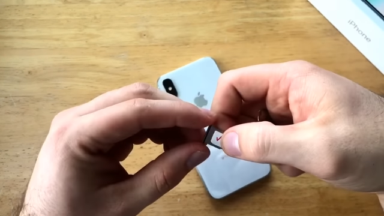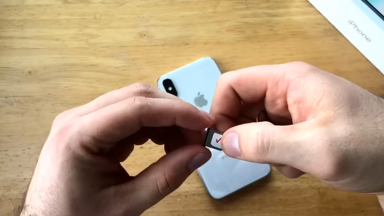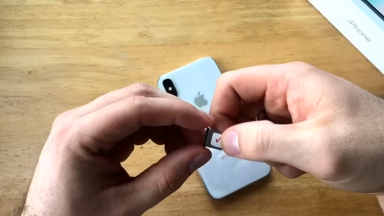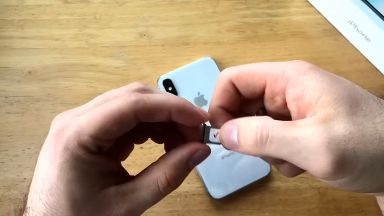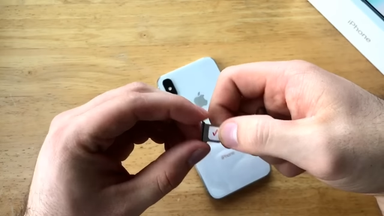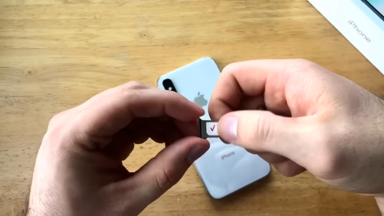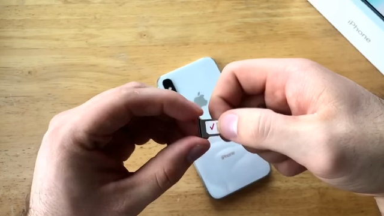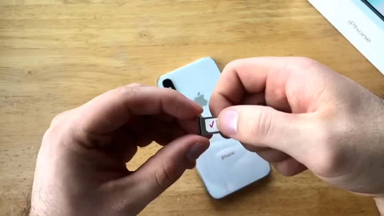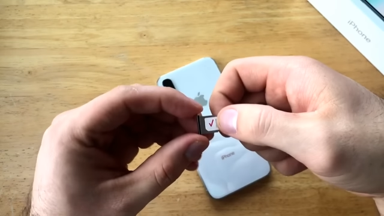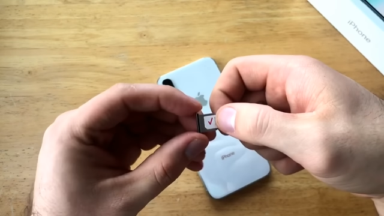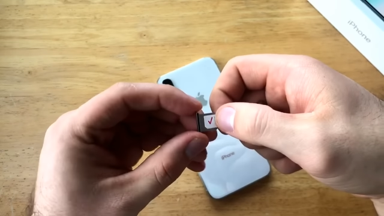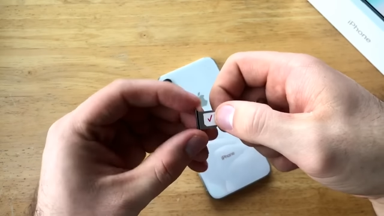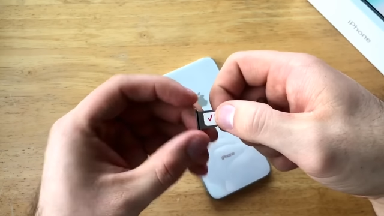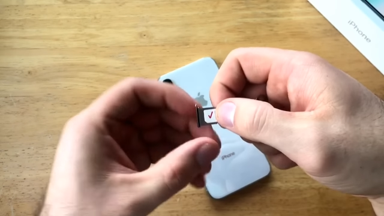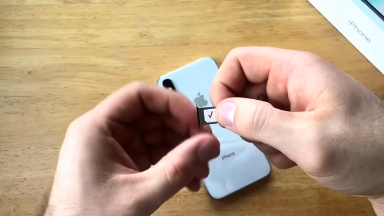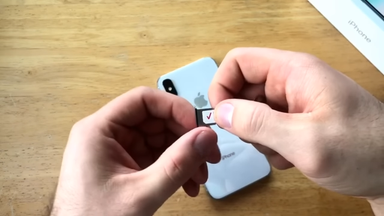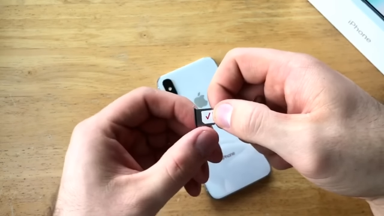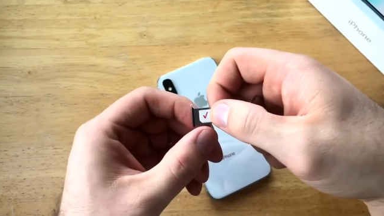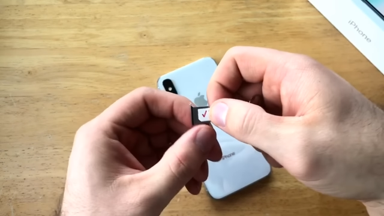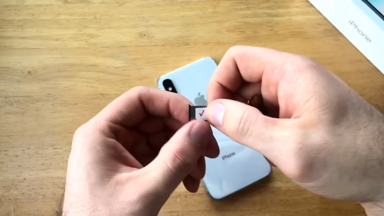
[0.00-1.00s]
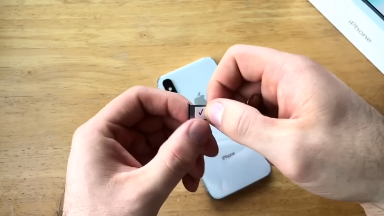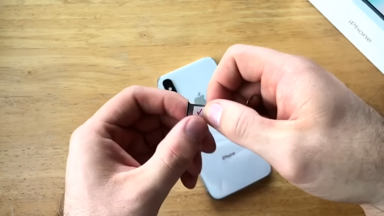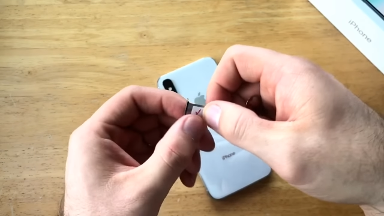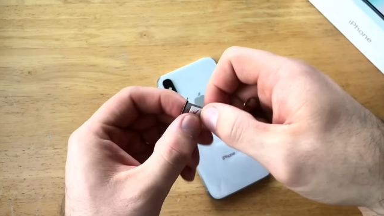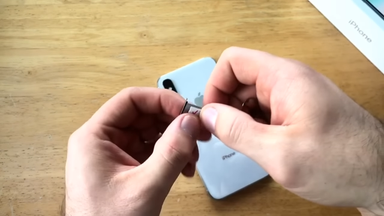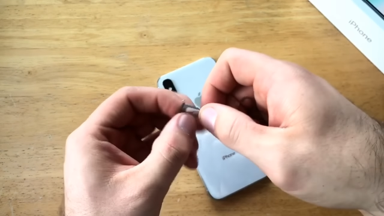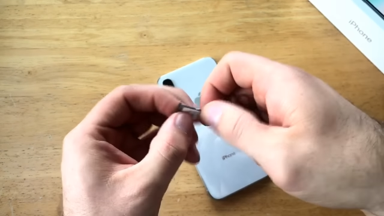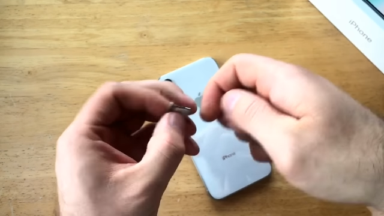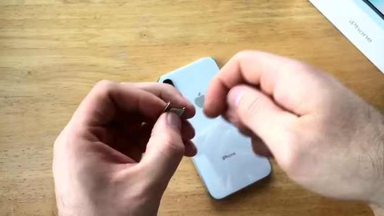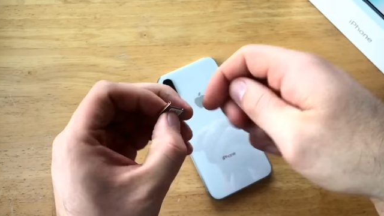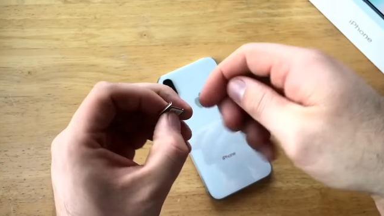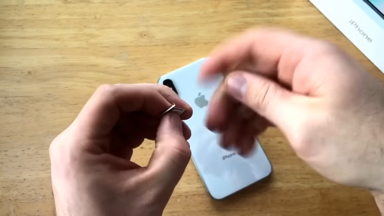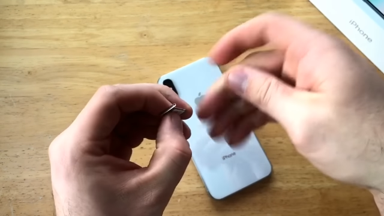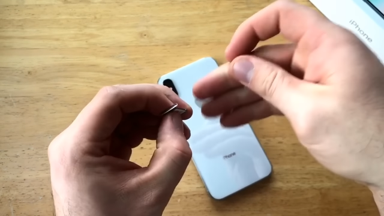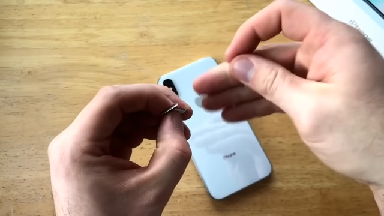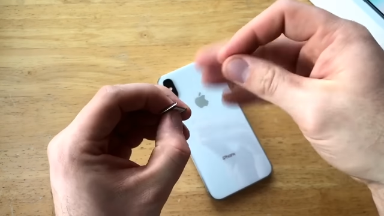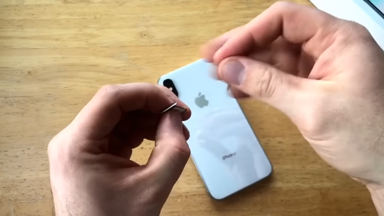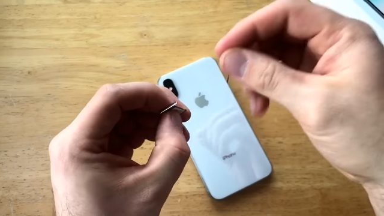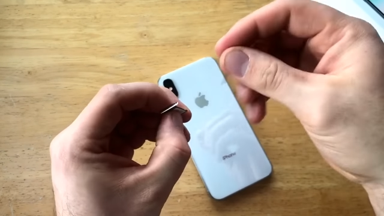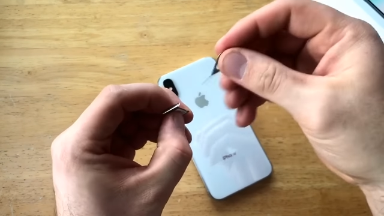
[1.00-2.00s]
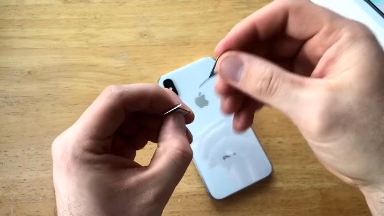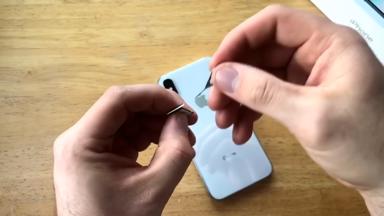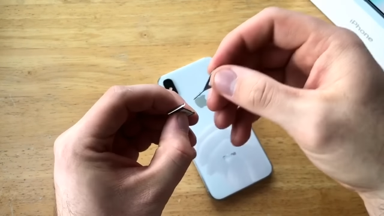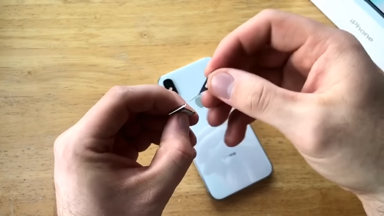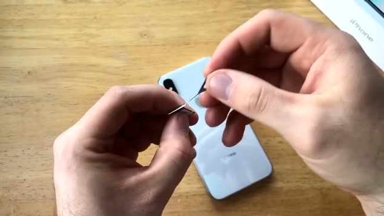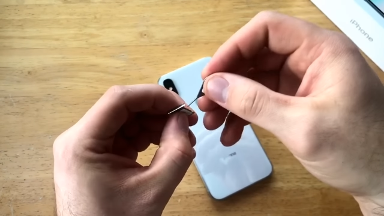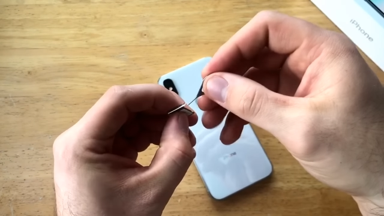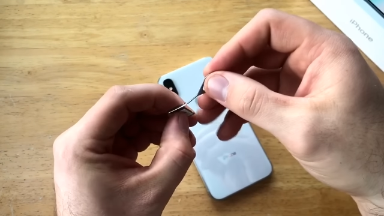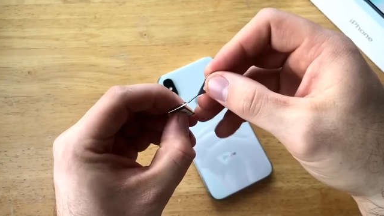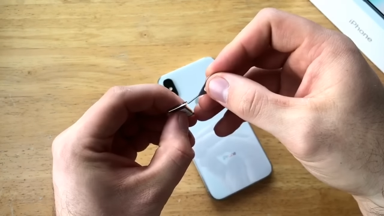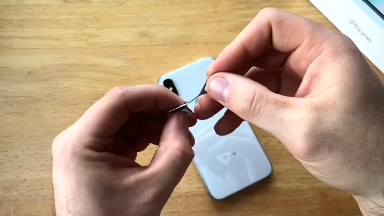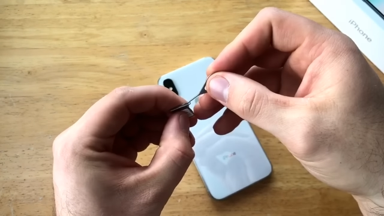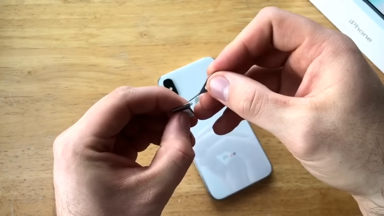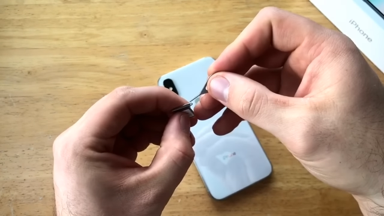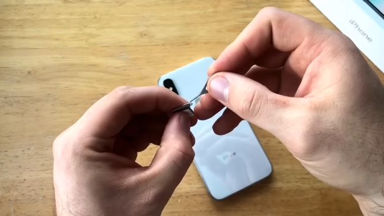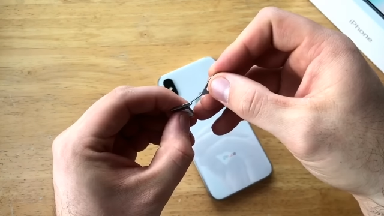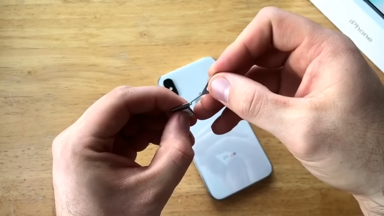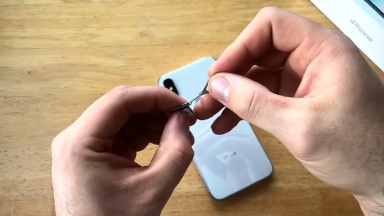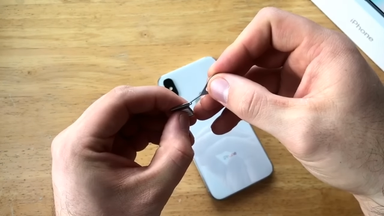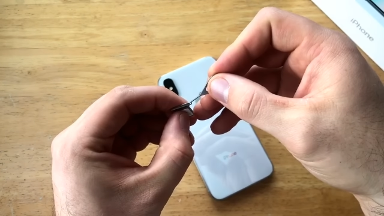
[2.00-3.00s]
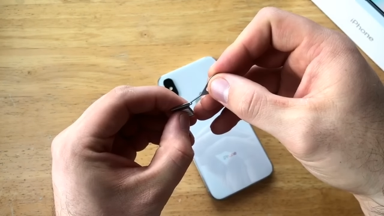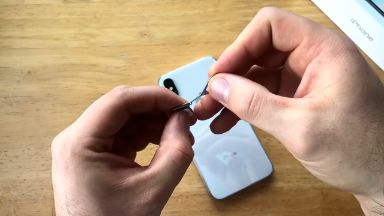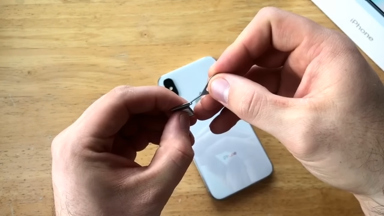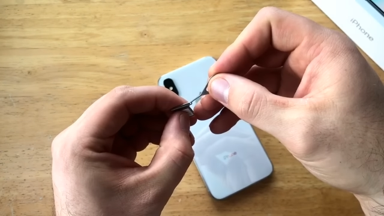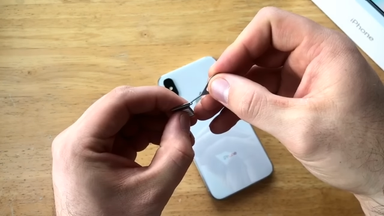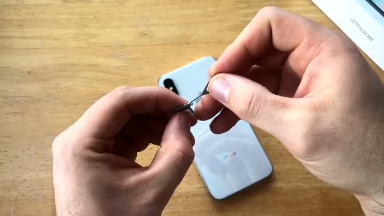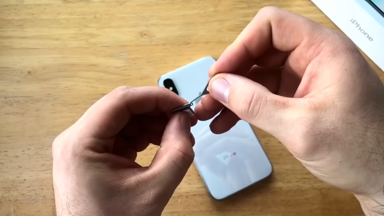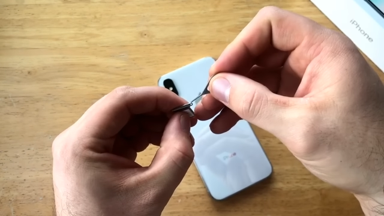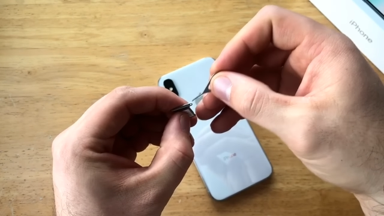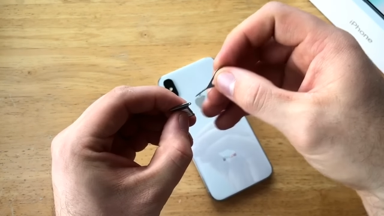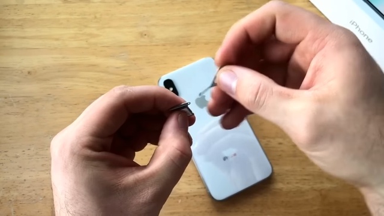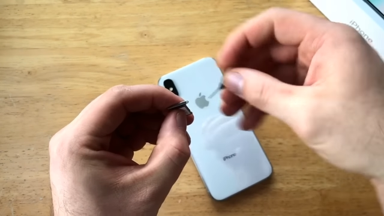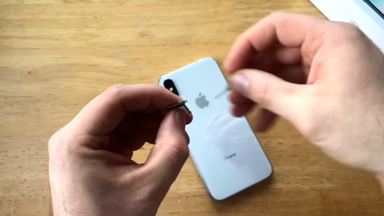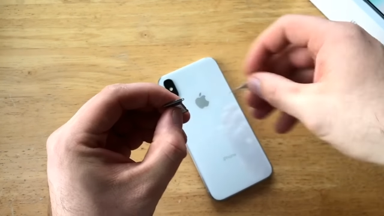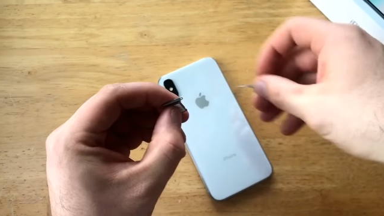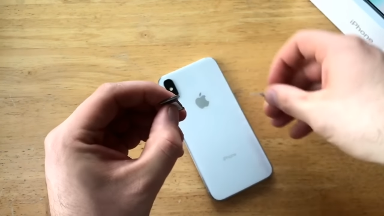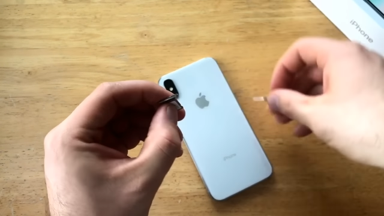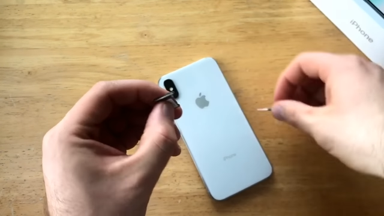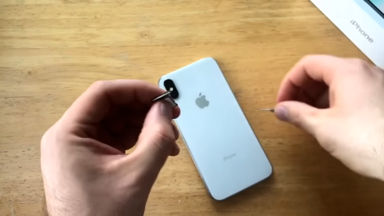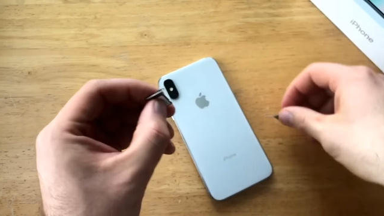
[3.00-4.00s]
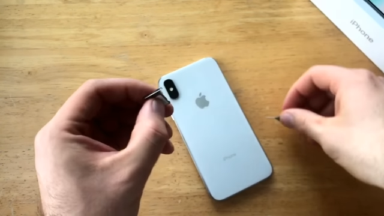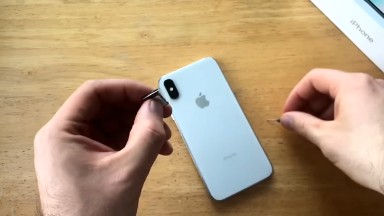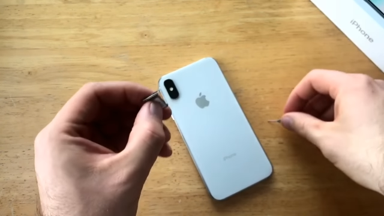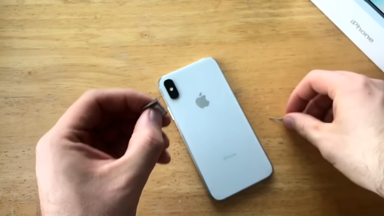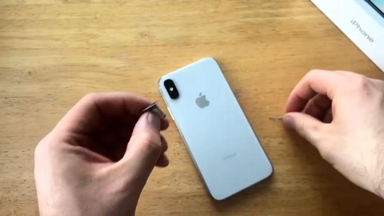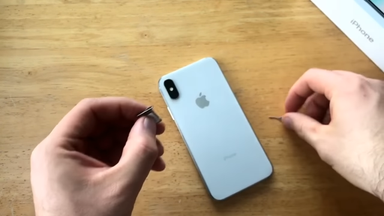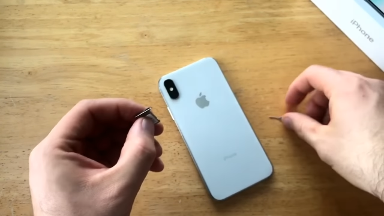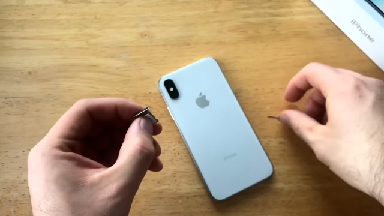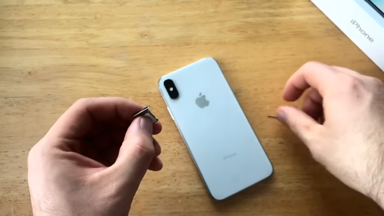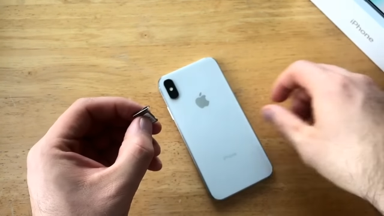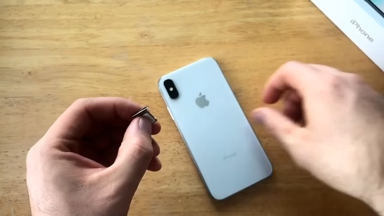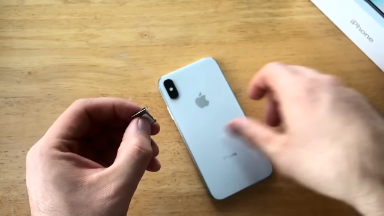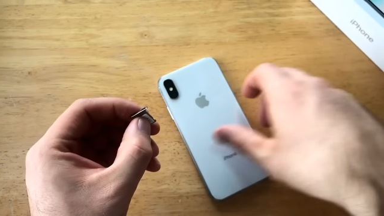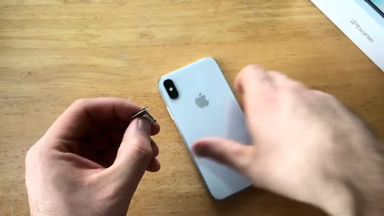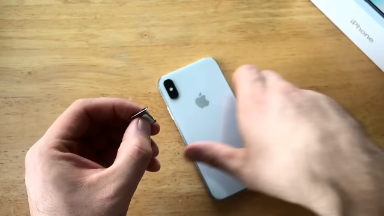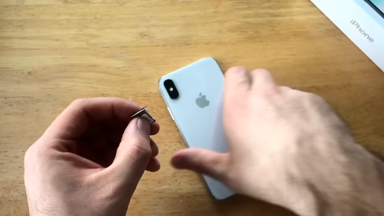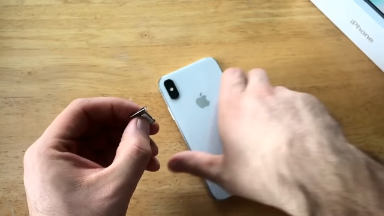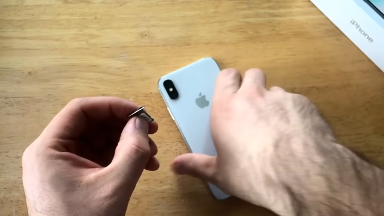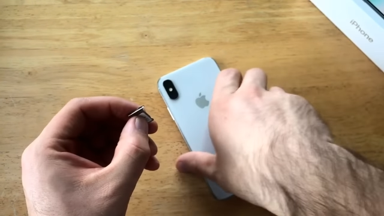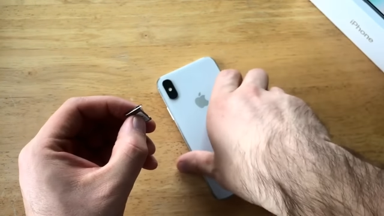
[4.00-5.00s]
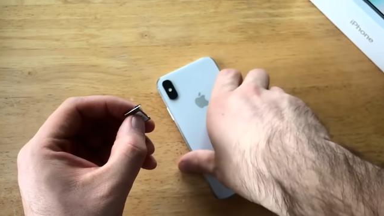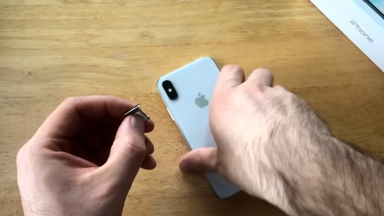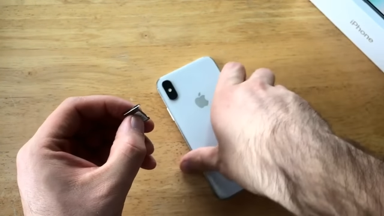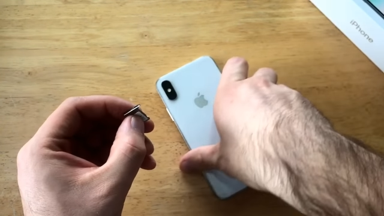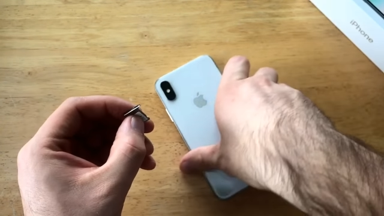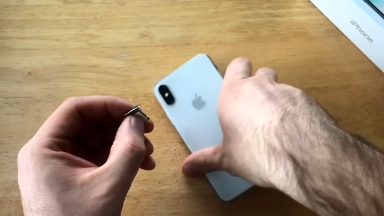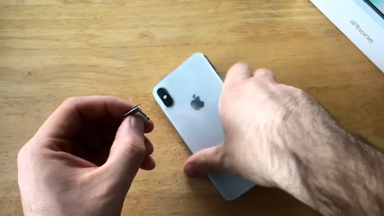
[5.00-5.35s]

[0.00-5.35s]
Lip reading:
[unreadable: no face in view]